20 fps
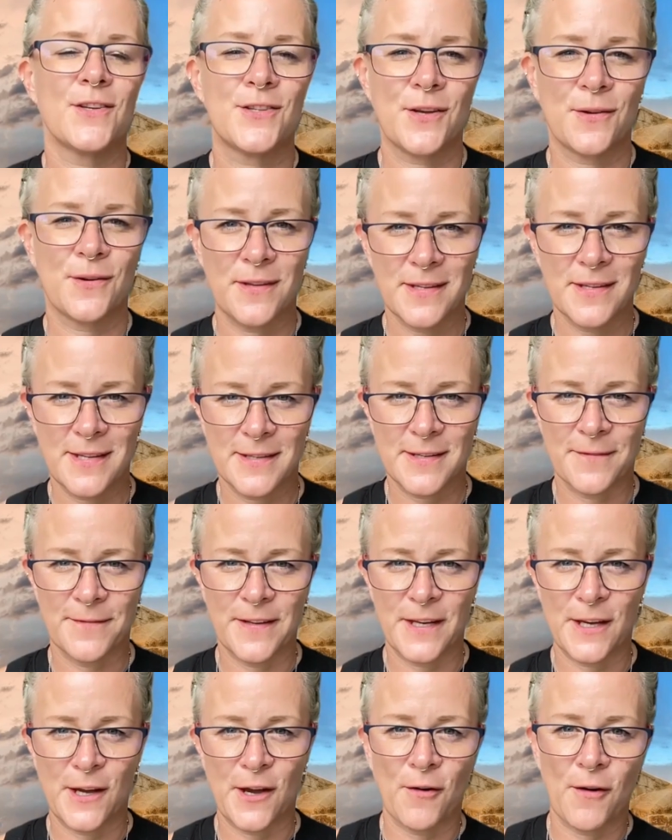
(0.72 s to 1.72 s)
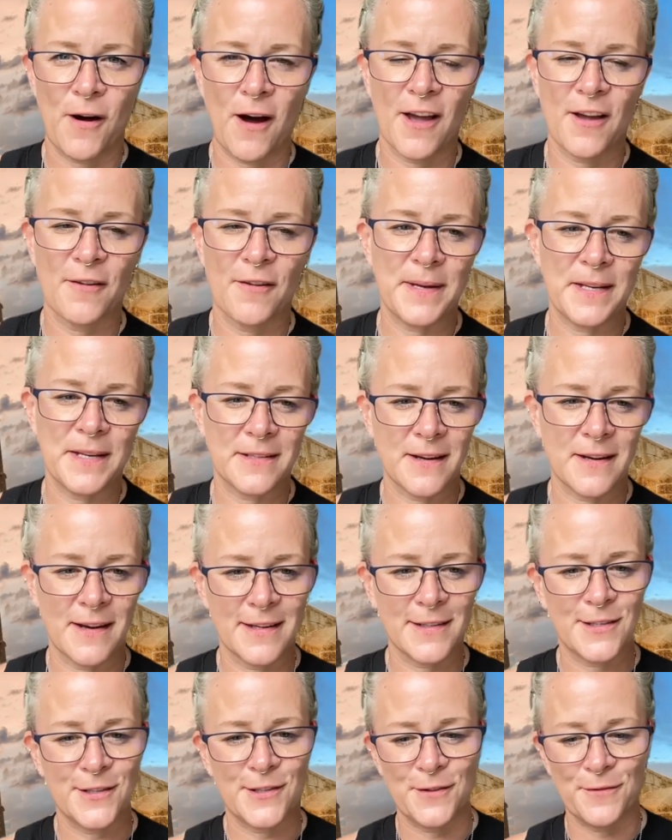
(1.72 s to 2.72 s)
So this is a video I have been
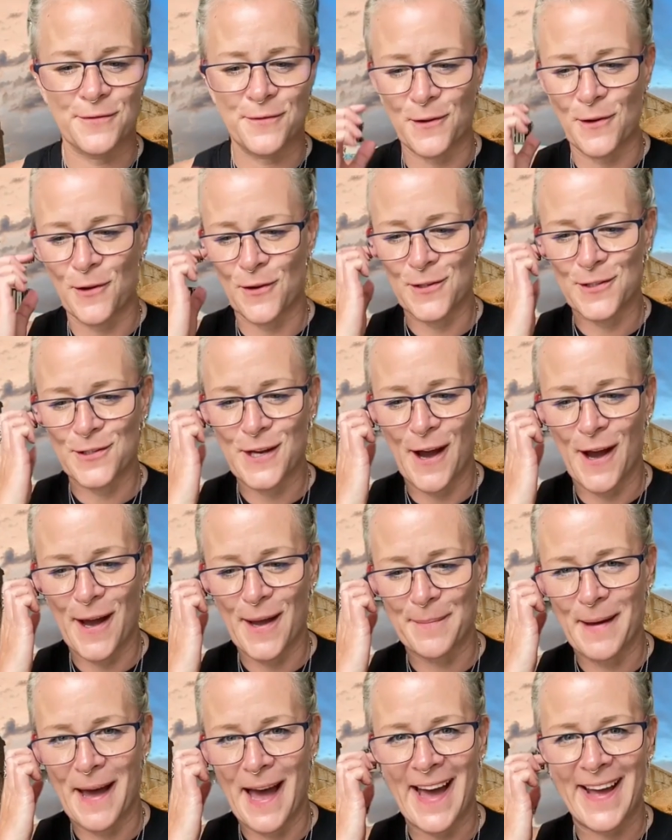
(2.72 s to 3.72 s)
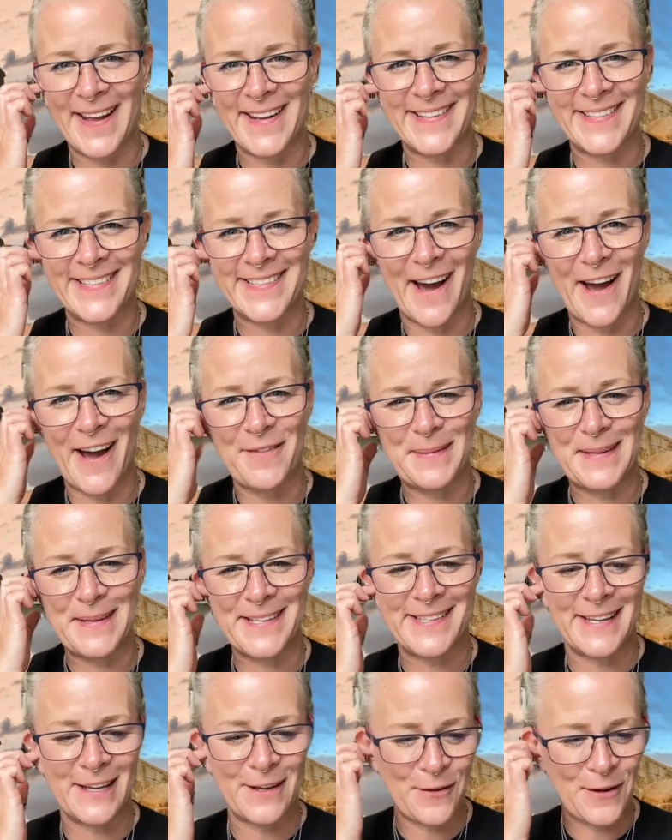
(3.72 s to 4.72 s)
dying to do for a long time, and I've been
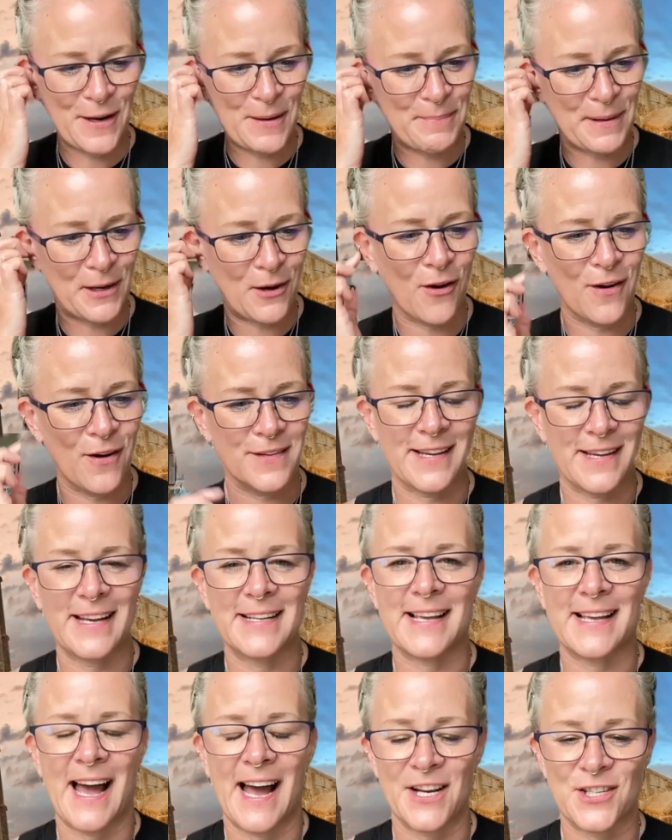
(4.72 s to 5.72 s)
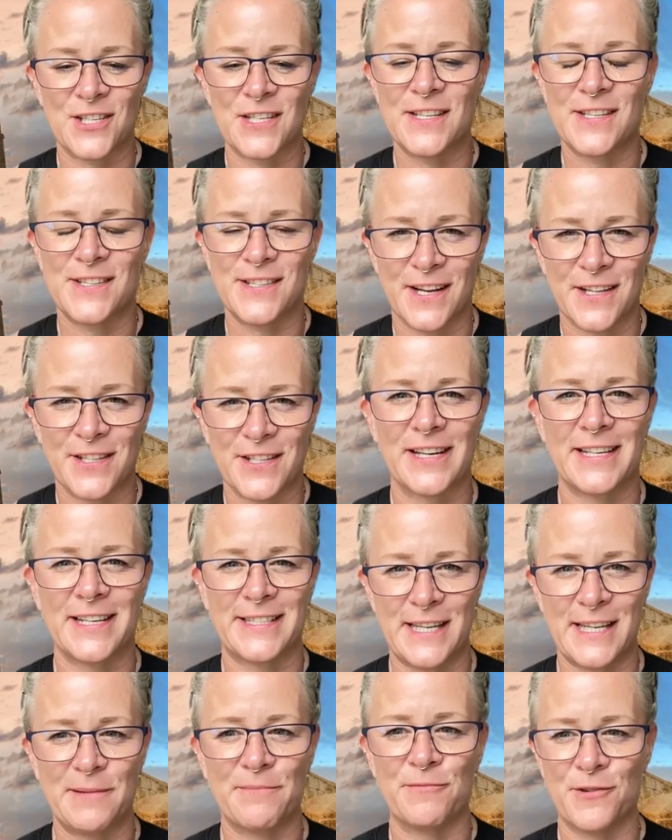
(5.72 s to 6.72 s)
sitting on it because it's actually such a
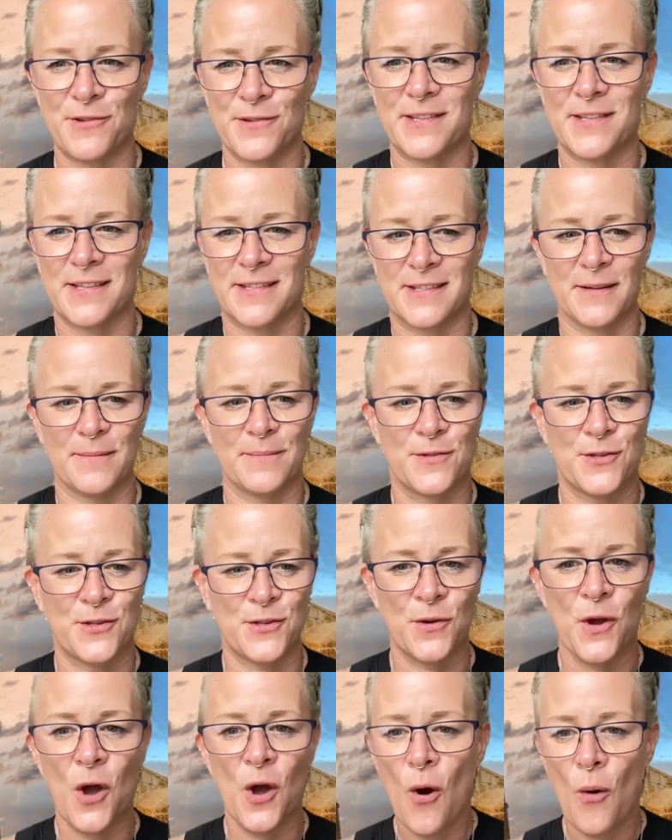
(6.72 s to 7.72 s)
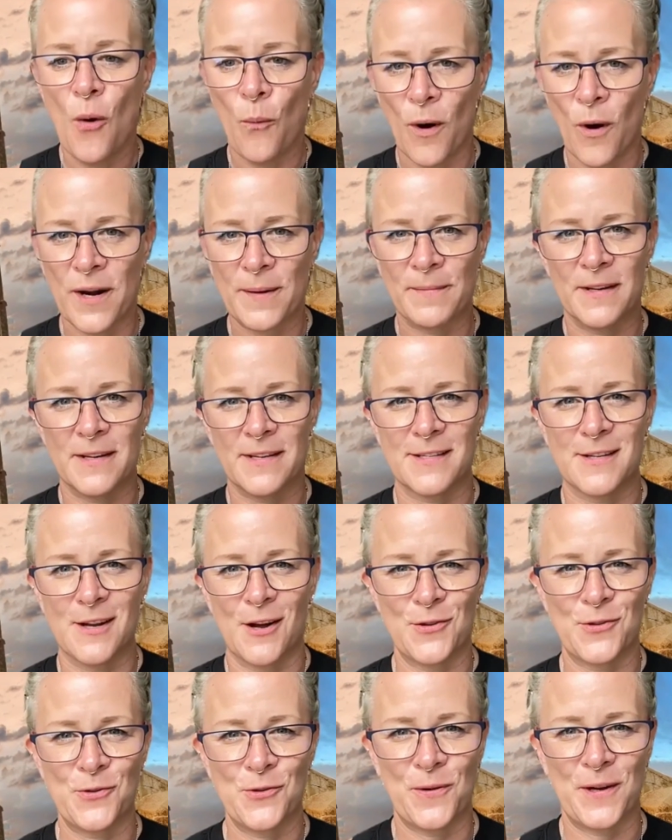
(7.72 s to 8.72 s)
deep root system to what I'm going to
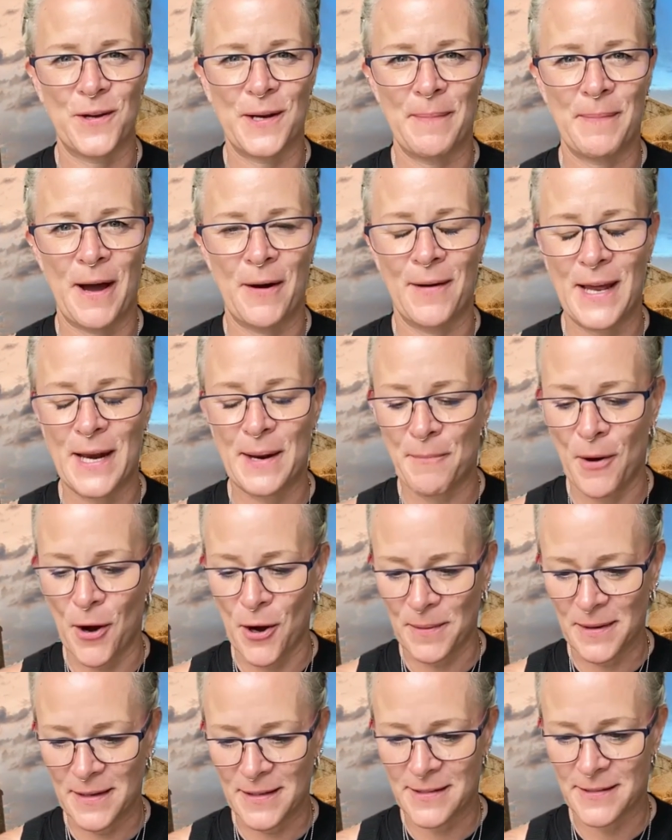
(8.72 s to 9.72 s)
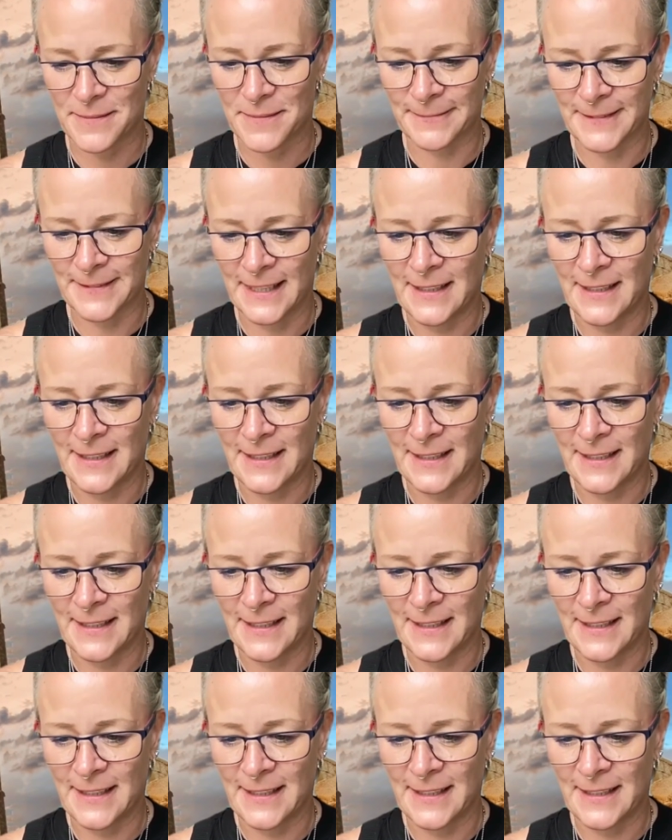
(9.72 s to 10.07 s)
start talking about in a moment.